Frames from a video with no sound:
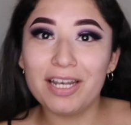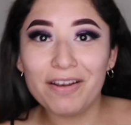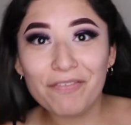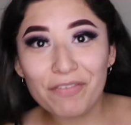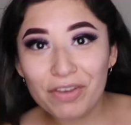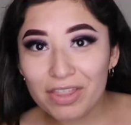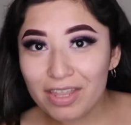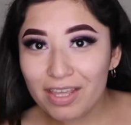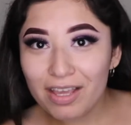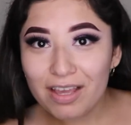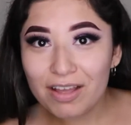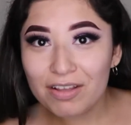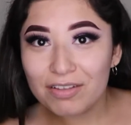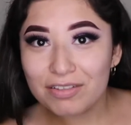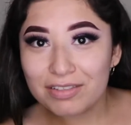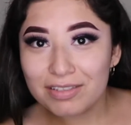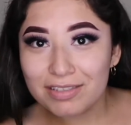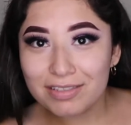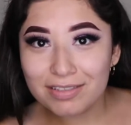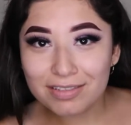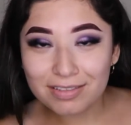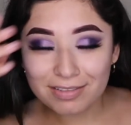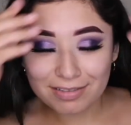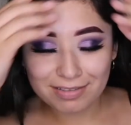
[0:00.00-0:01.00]
everything
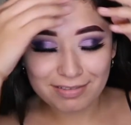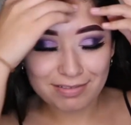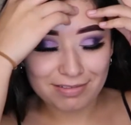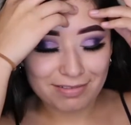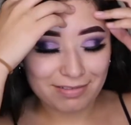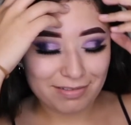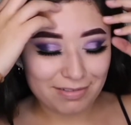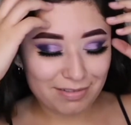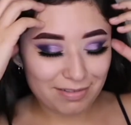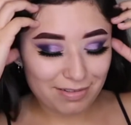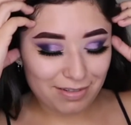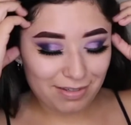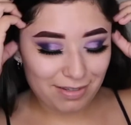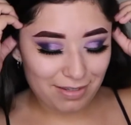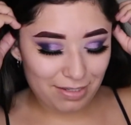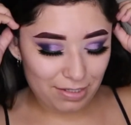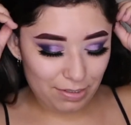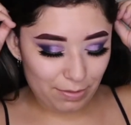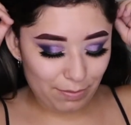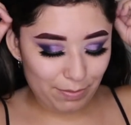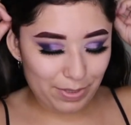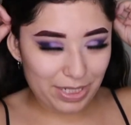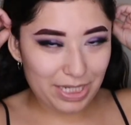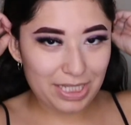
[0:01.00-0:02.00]
else.
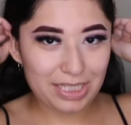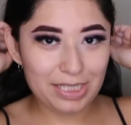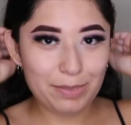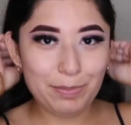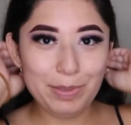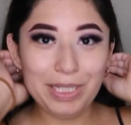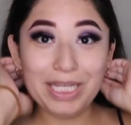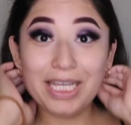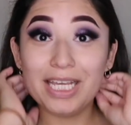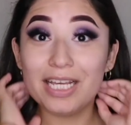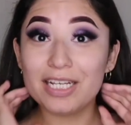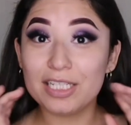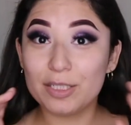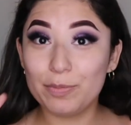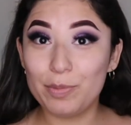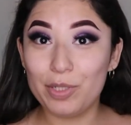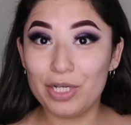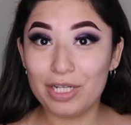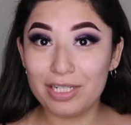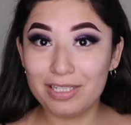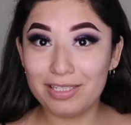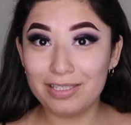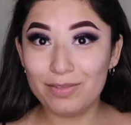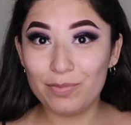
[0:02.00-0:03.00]
But he's playing
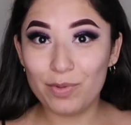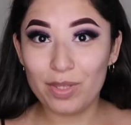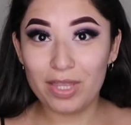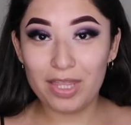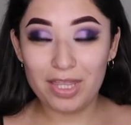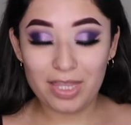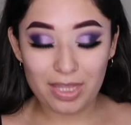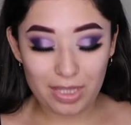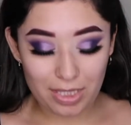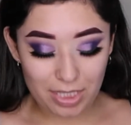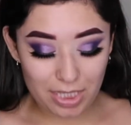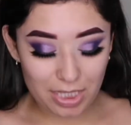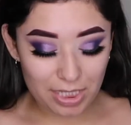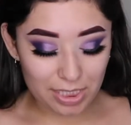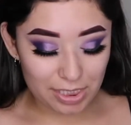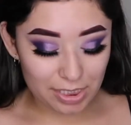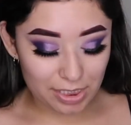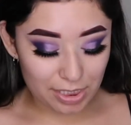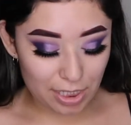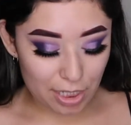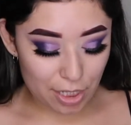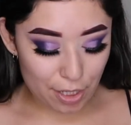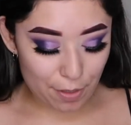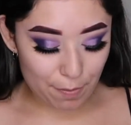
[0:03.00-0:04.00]
Xbox with his
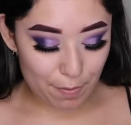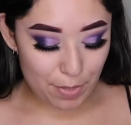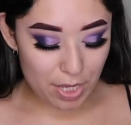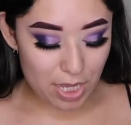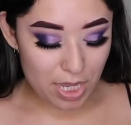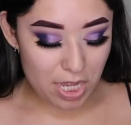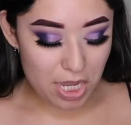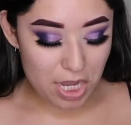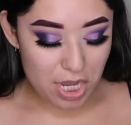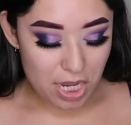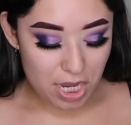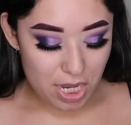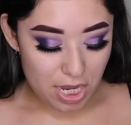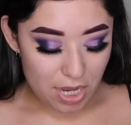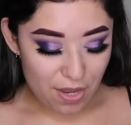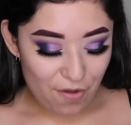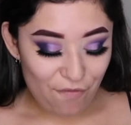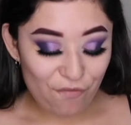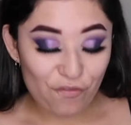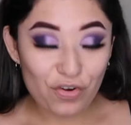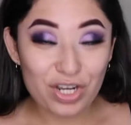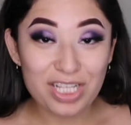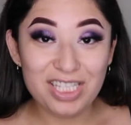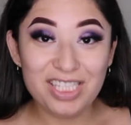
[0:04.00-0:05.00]

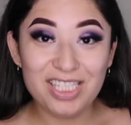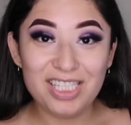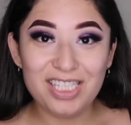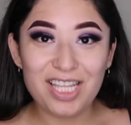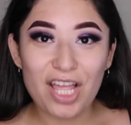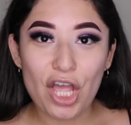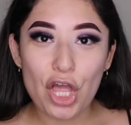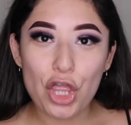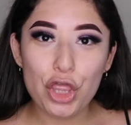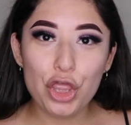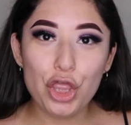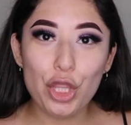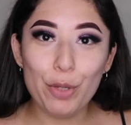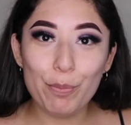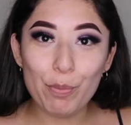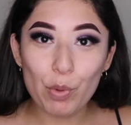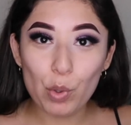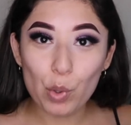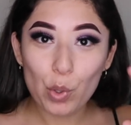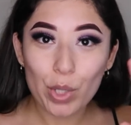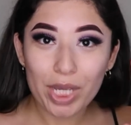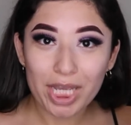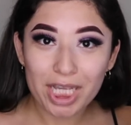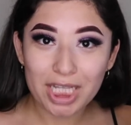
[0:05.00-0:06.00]
friends, the
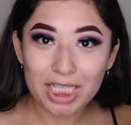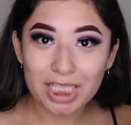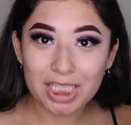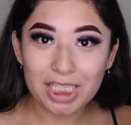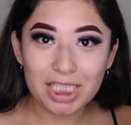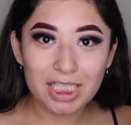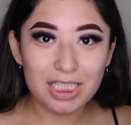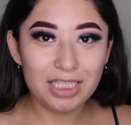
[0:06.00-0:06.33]
boys.